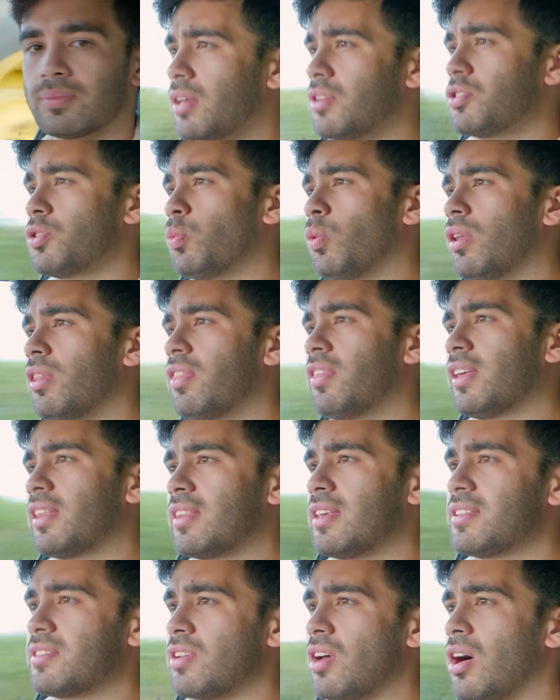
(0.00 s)
So one thing
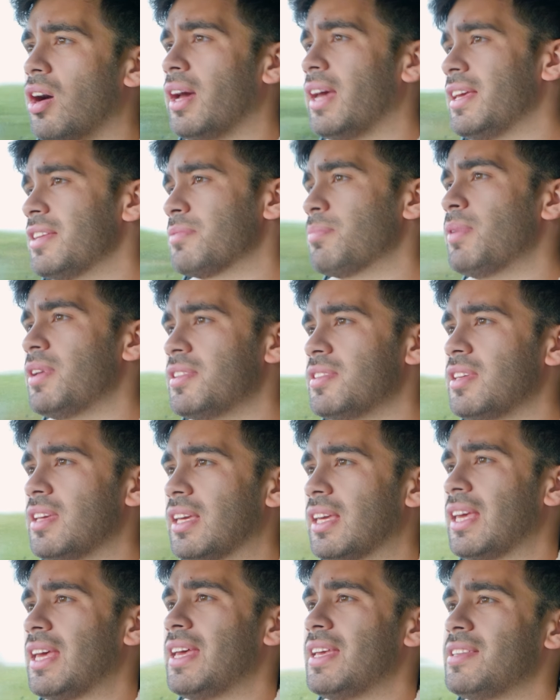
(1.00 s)
this car is
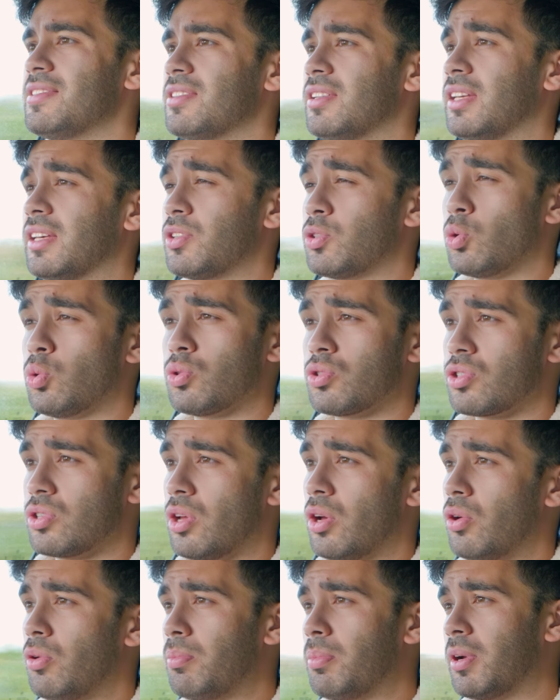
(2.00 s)
missing is an exhaust
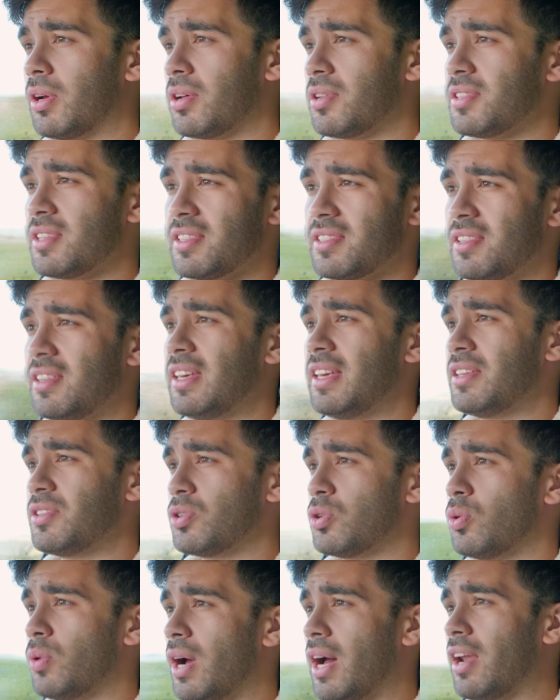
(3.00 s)
note. Because it's a
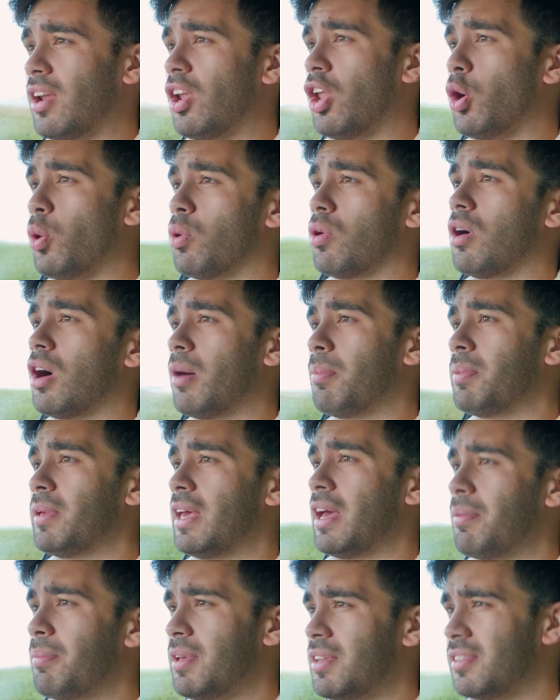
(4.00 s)
diesel, at lower
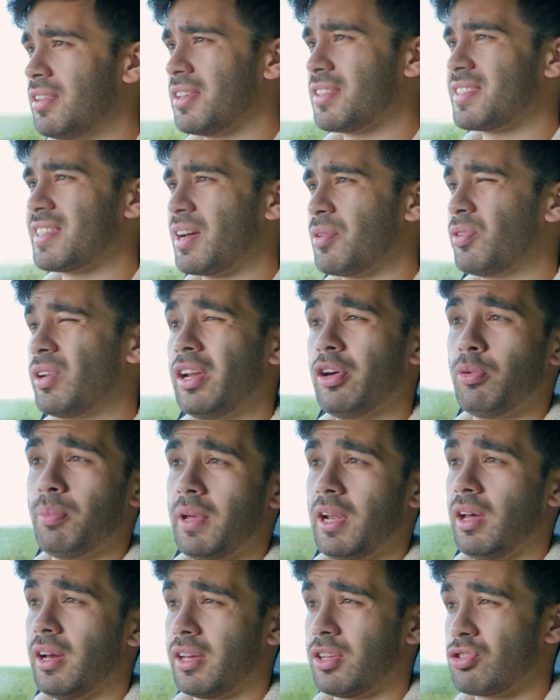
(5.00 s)
RPM it does sound a little
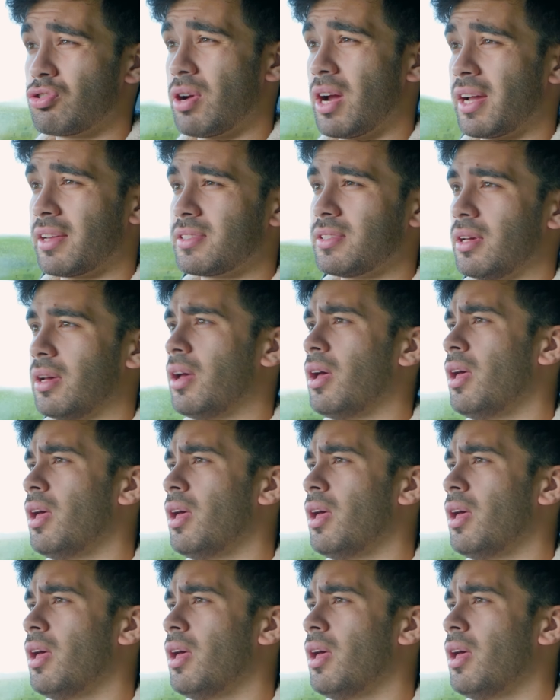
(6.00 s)
bit like a tractor.